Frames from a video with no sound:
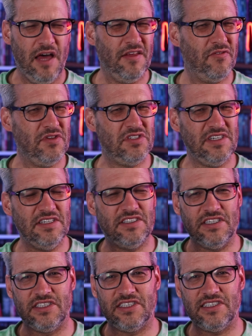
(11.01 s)
Now, this is
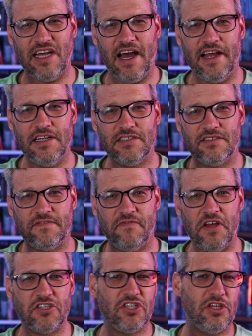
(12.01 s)
a science
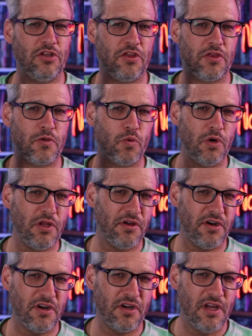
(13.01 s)
fiction
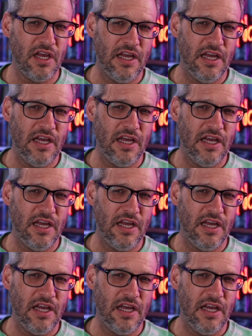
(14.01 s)
thriller,